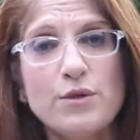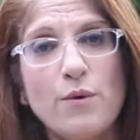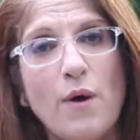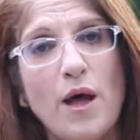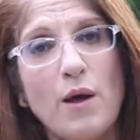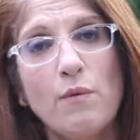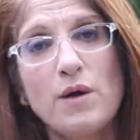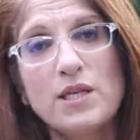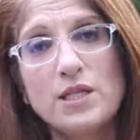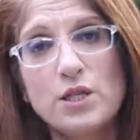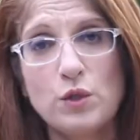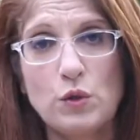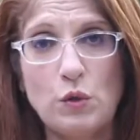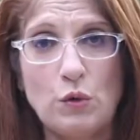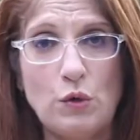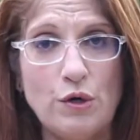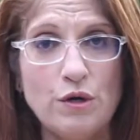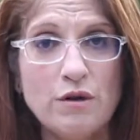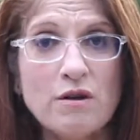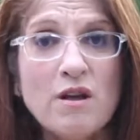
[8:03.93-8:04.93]
so I was
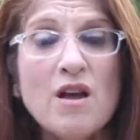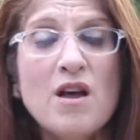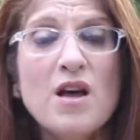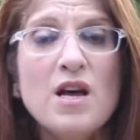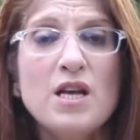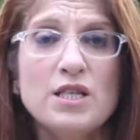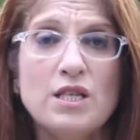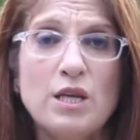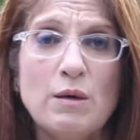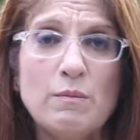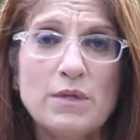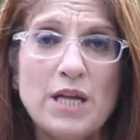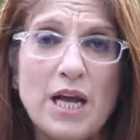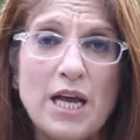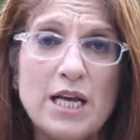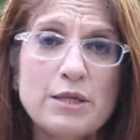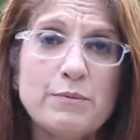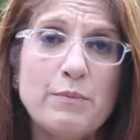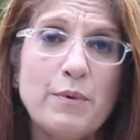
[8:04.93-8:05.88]
torn sometimes.